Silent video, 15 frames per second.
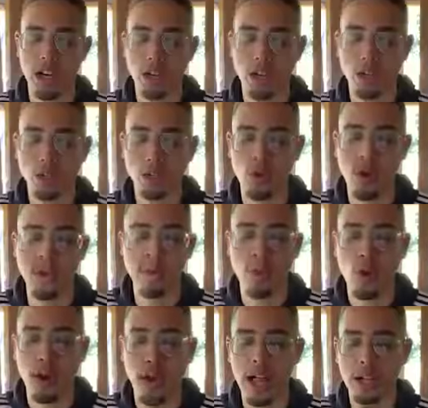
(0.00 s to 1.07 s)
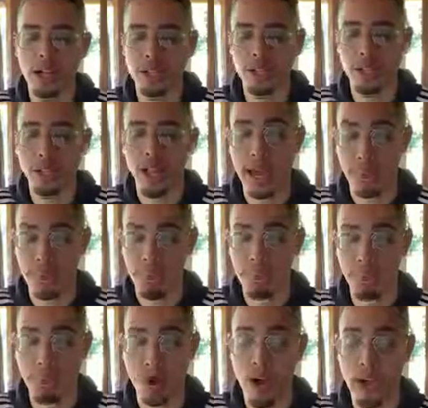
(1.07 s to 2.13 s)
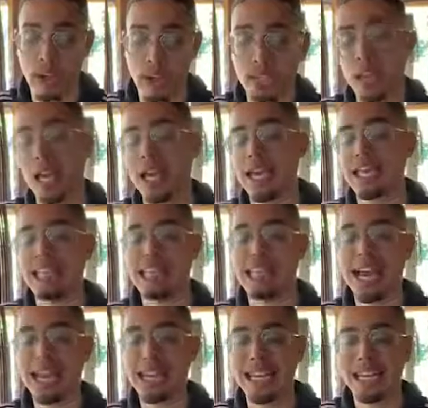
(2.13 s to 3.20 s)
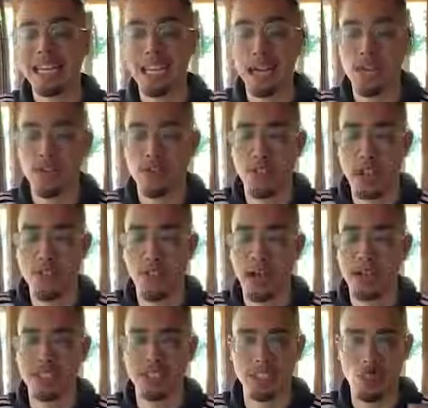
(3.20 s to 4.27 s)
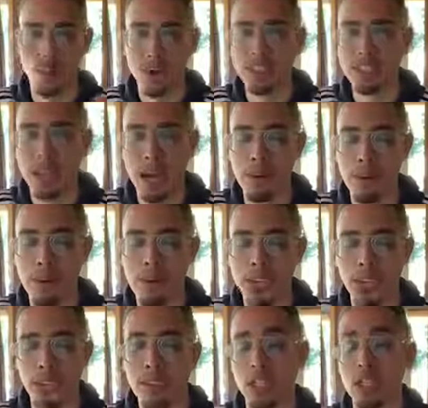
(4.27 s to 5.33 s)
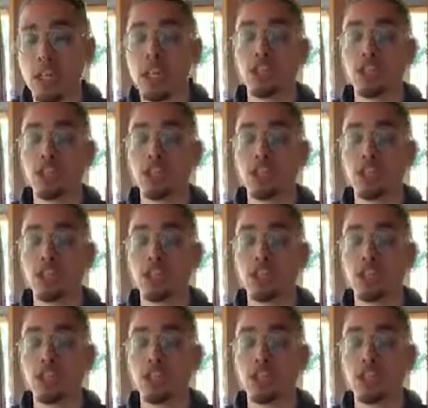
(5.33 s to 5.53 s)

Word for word: uh, twenty-four dollars for that product and then ninety-eight dollars for that product. It's a one-time commission.